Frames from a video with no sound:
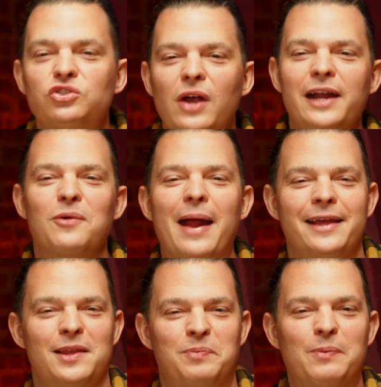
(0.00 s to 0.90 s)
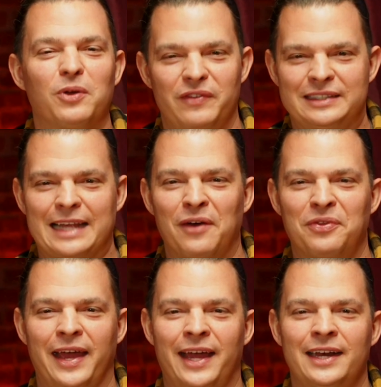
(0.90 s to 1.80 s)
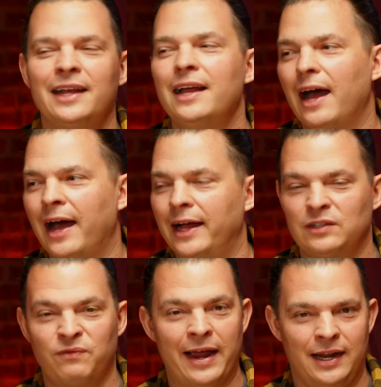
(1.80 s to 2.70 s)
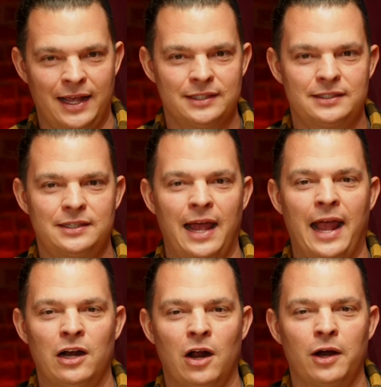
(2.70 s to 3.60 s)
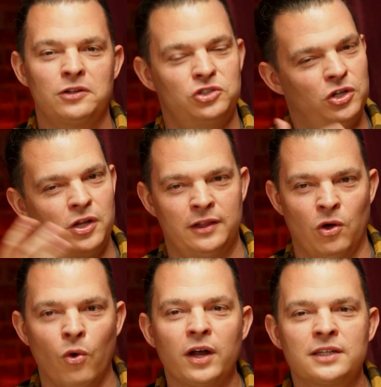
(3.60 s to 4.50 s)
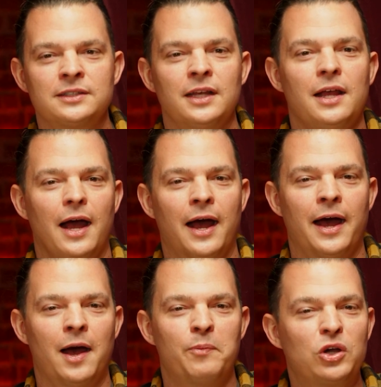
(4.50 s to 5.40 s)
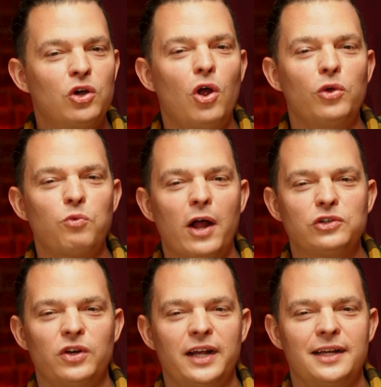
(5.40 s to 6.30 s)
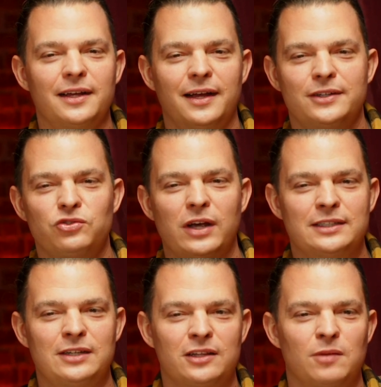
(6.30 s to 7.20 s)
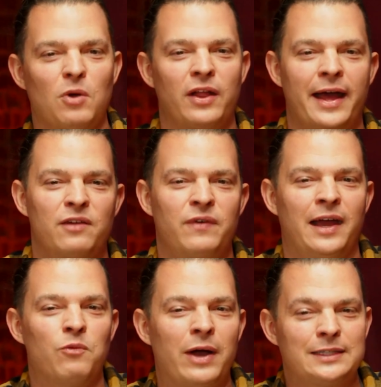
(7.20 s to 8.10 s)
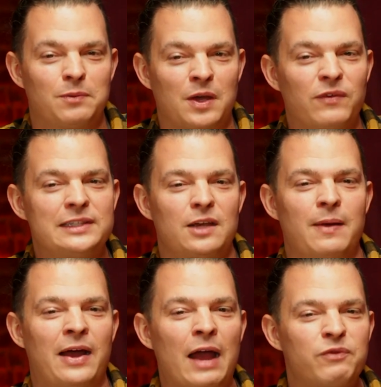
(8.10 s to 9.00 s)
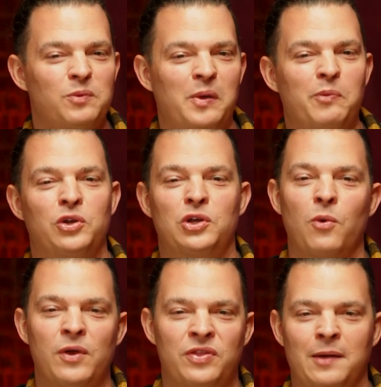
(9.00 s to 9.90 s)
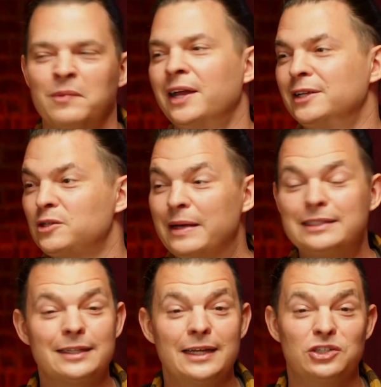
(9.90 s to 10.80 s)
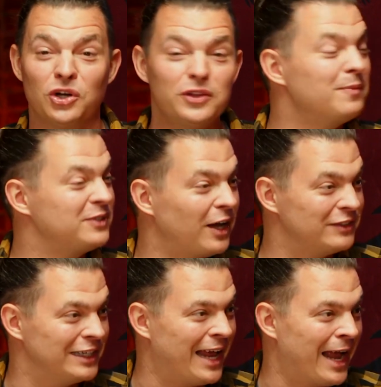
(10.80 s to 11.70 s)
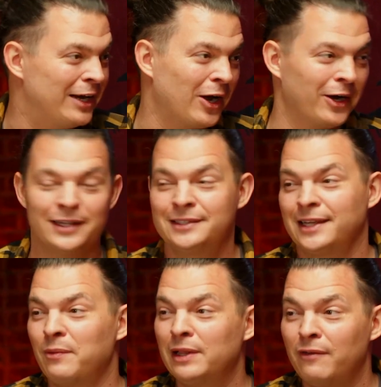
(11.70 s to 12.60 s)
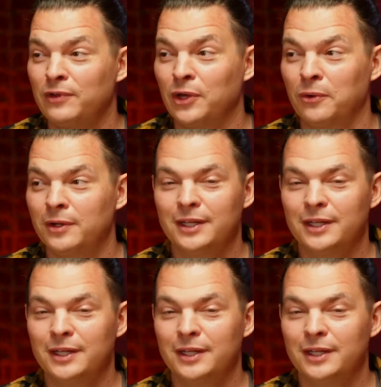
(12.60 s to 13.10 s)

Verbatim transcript: trying to rally the people of the Southland uh, to fight against Adar and the orcs. Uh, but good old Waldrig uh, tries to talk them all out of it and winds up convincing about half of the people to go with him to basically turn themselves into Adar yeah. and say, we love you.